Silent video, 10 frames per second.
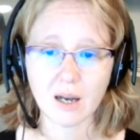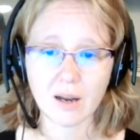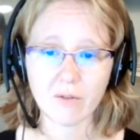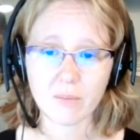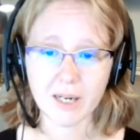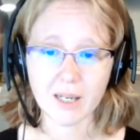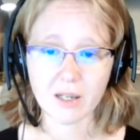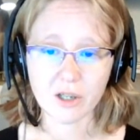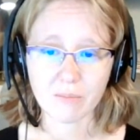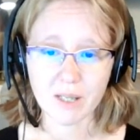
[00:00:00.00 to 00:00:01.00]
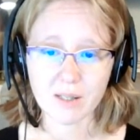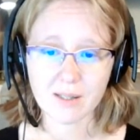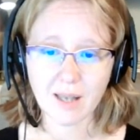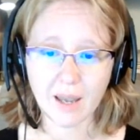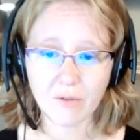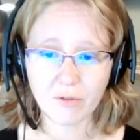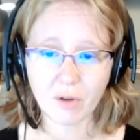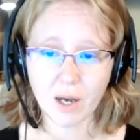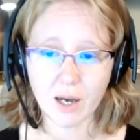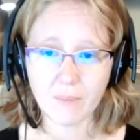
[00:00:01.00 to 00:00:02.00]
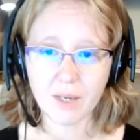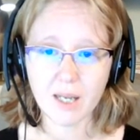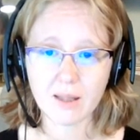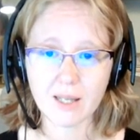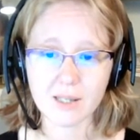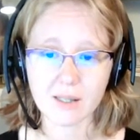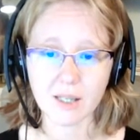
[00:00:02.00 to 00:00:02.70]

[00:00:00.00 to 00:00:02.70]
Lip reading: Everybody should be safe in this